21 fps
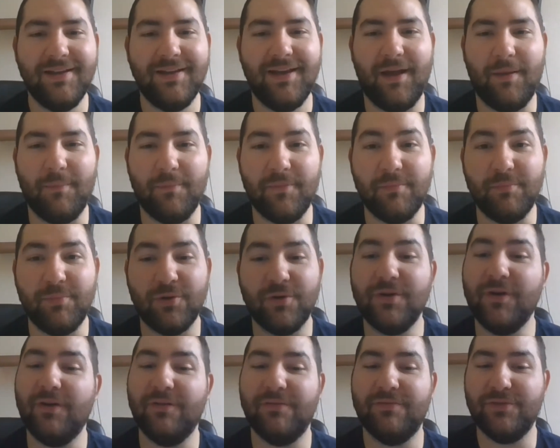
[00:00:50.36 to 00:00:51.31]
the
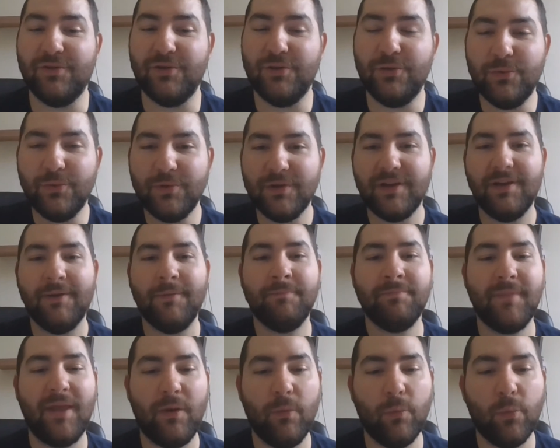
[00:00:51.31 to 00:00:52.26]
book of Luke.
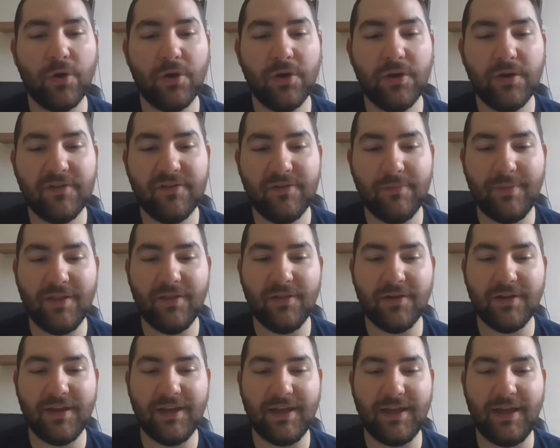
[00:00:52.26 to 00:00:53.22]
And we're going to be
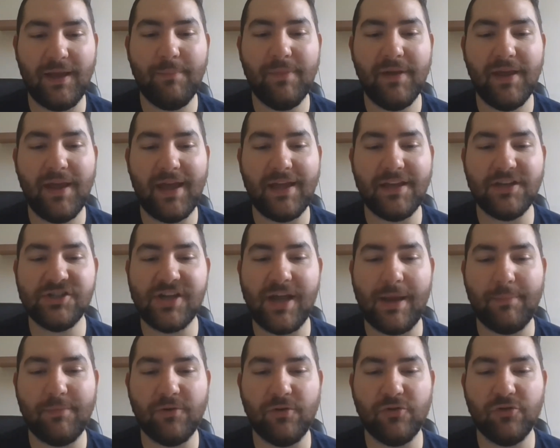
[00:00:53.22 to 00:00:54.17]
looking a bit at
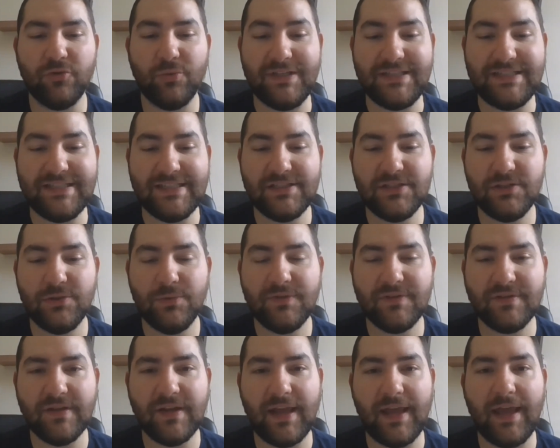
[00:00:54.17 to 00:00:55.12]
chapter 22
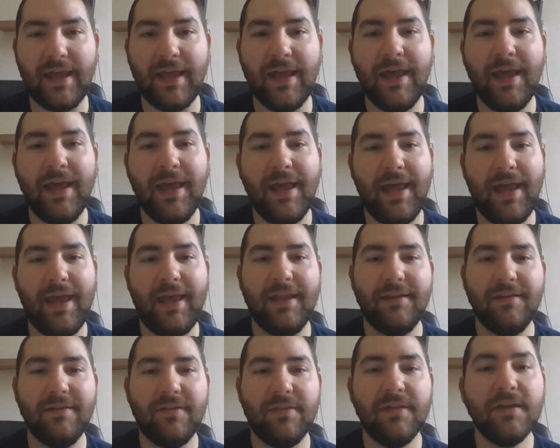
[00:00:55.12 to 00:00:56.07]
today,
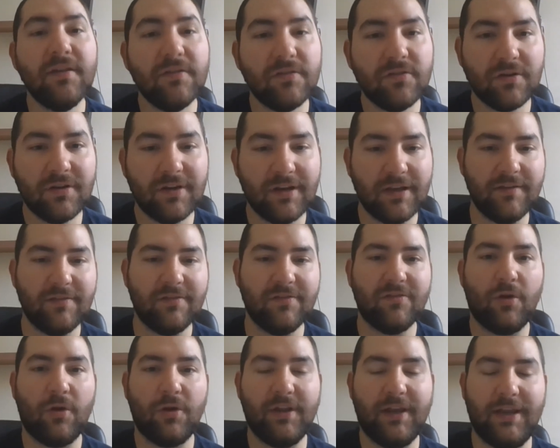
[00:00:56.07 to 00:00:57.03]
and things are going to
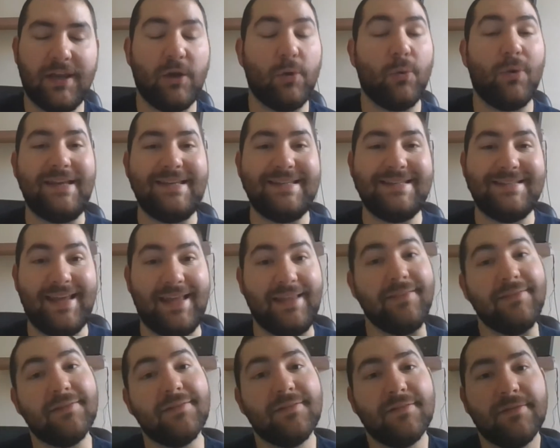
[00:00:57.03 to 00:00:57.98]
start getting quite
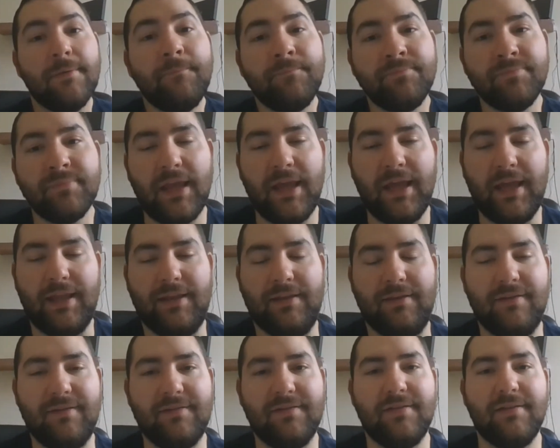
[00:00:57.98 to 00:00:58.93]
dense
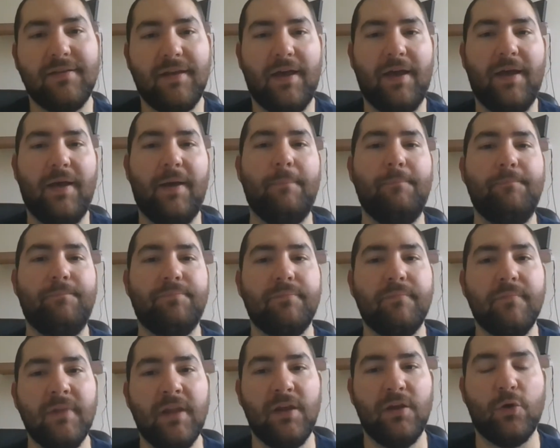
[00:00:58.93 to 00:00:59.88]
and
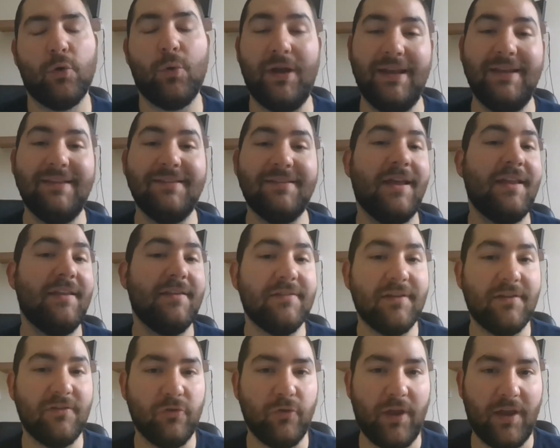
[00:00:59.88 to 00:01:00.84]
quite intense
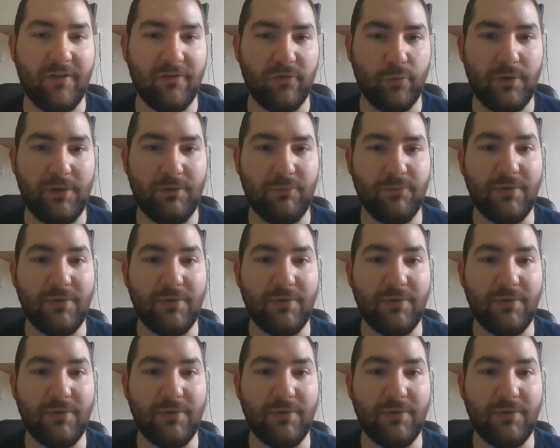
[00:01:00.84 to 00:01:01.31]
as we